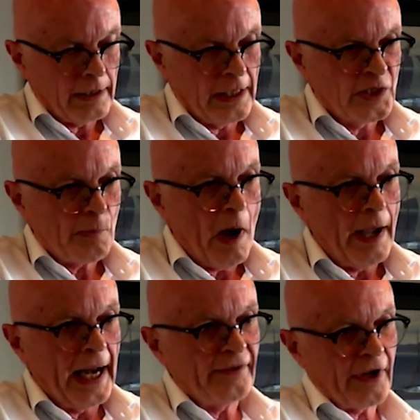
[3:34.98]

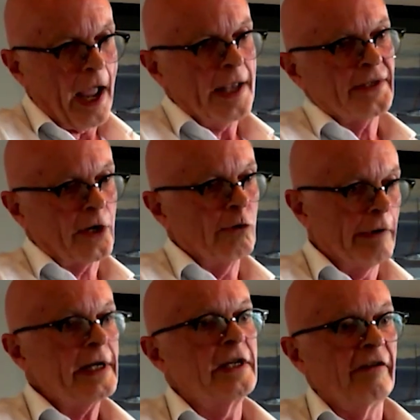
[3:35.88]
inspired as a
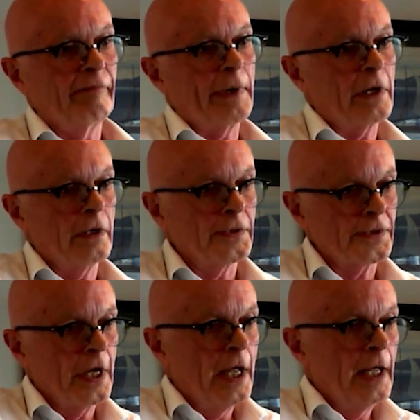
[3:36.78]
corrective
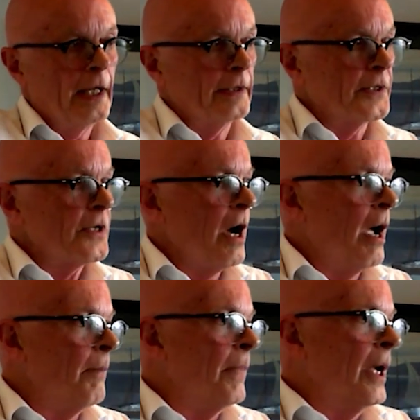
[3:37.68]
because at the
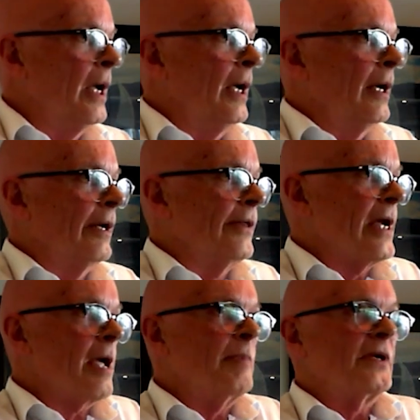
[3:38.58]
time the
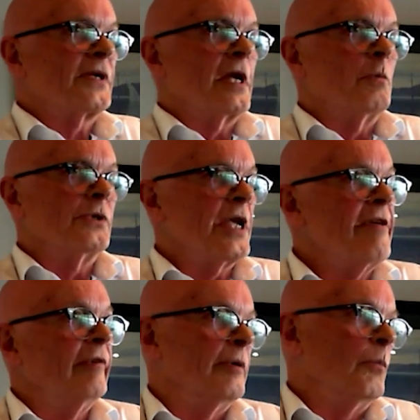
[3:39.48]
ABC was
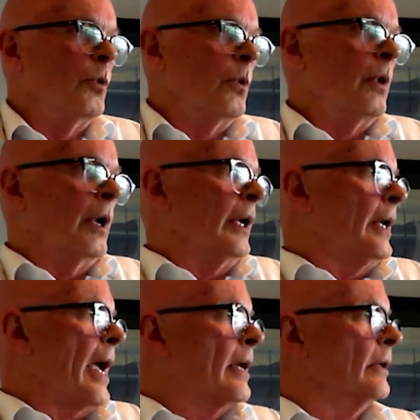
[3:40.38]
even more
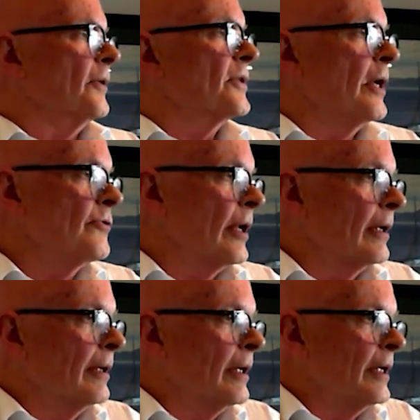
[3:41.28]

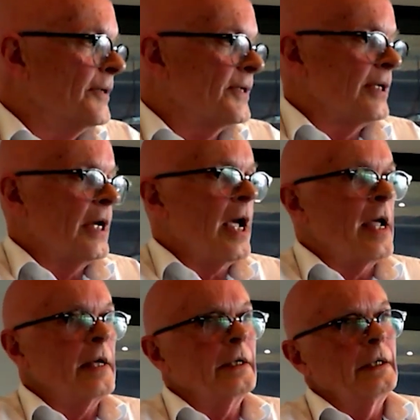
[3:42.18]
Anglo-centric than it is
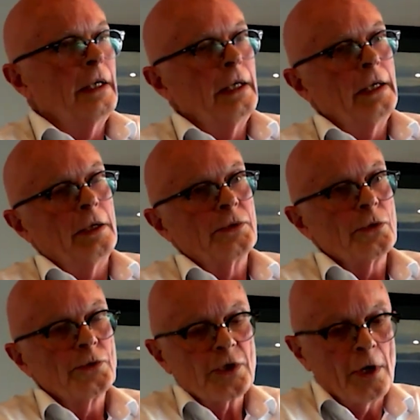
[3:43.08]
today. It was
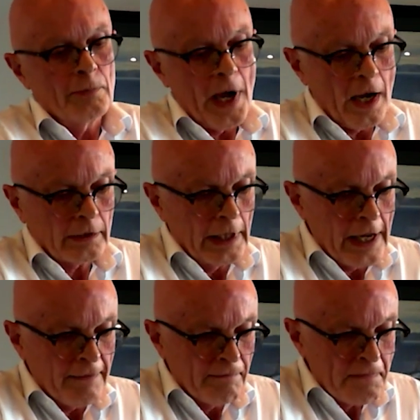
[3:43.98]
also partly